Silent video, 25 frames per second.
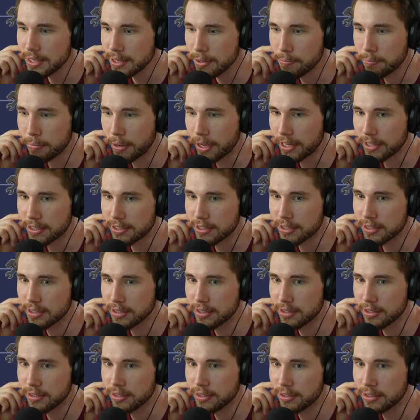But
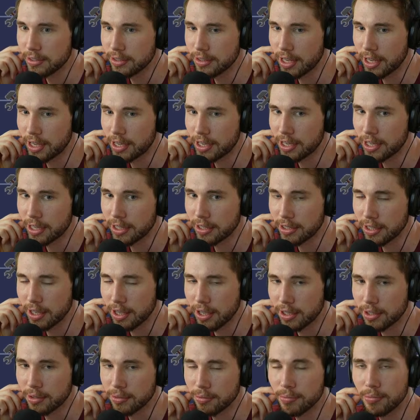
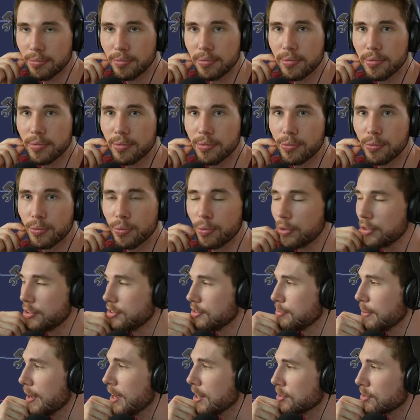yeah, we
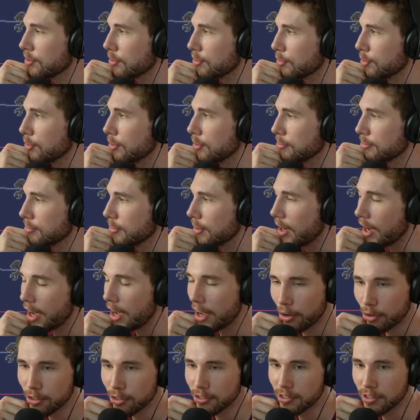smashed through them. I
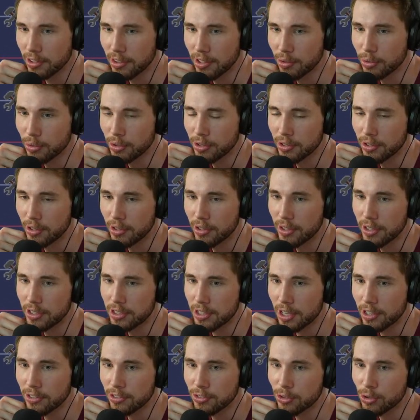honestly think the
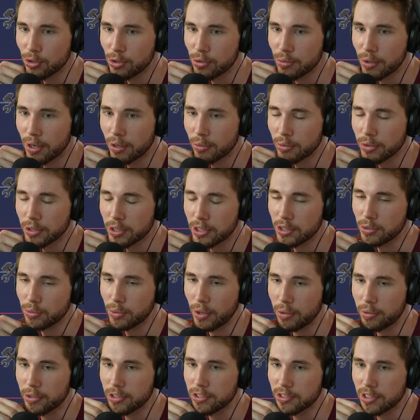Dust Storm one, which is
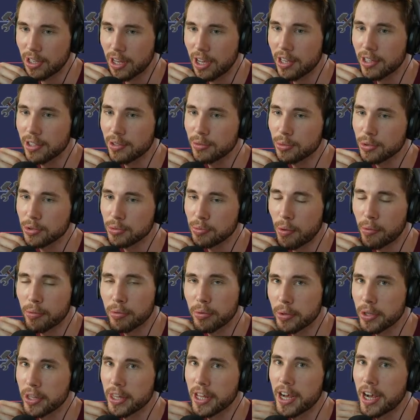where we started, was
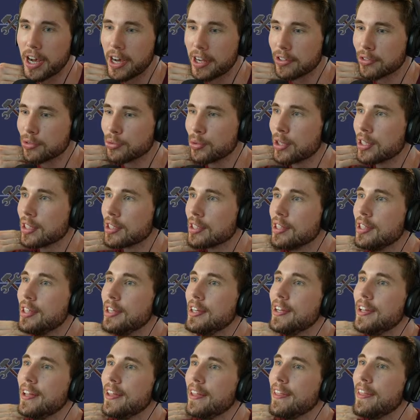probably the hardest one.
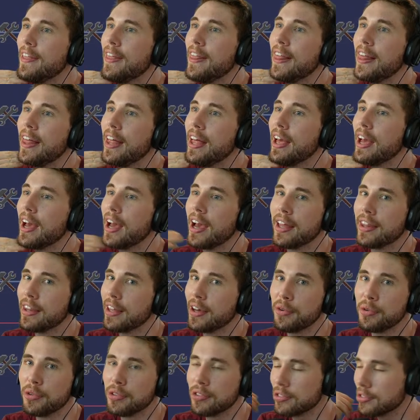And
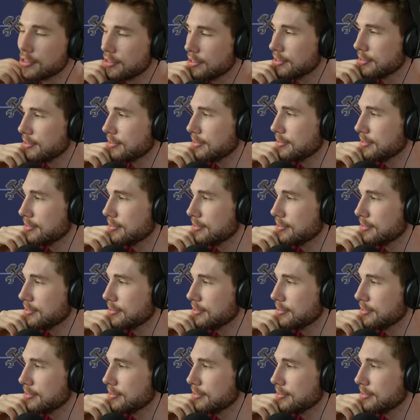that was